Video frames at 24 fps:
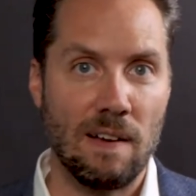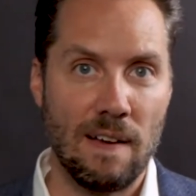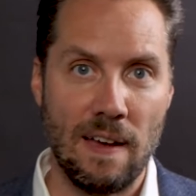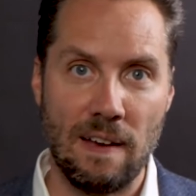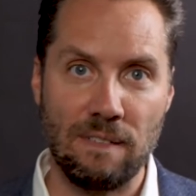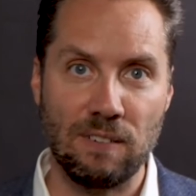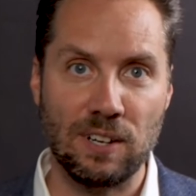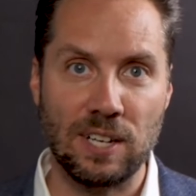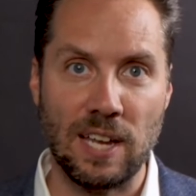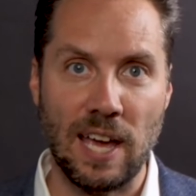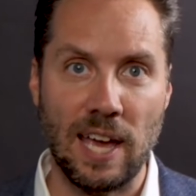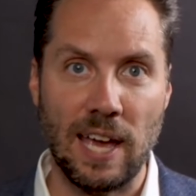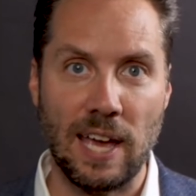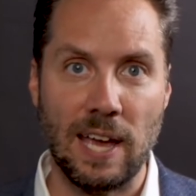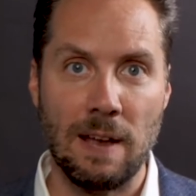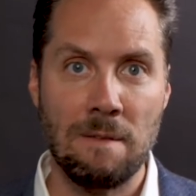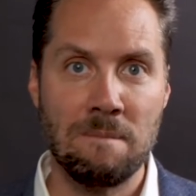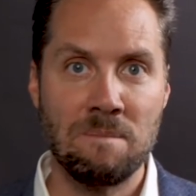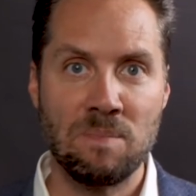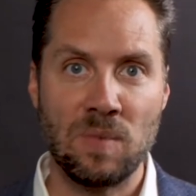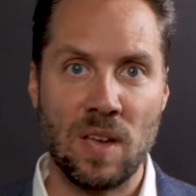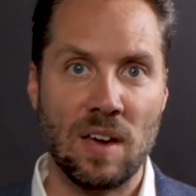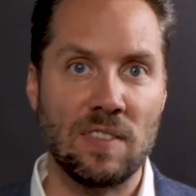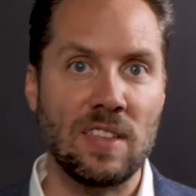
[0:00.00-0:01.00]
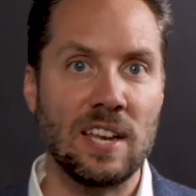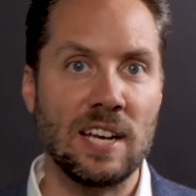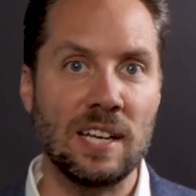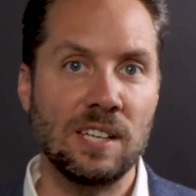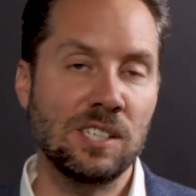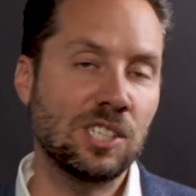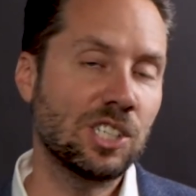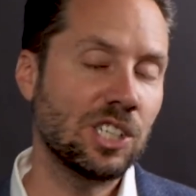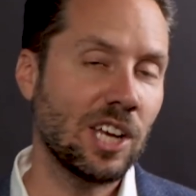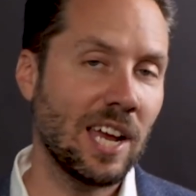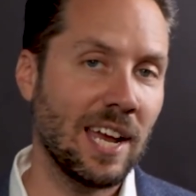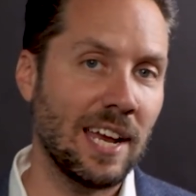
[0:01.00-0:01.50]
every day, and they didn't
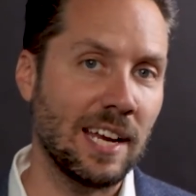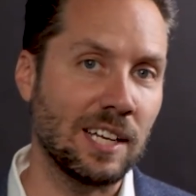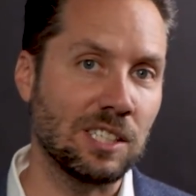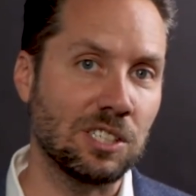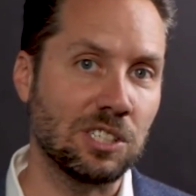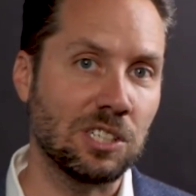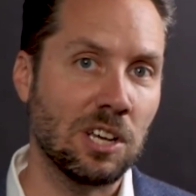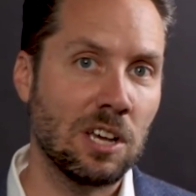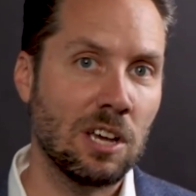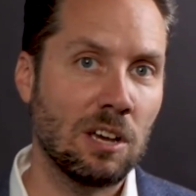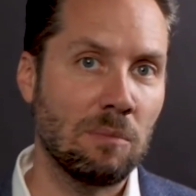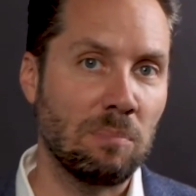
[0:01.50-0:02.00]
change.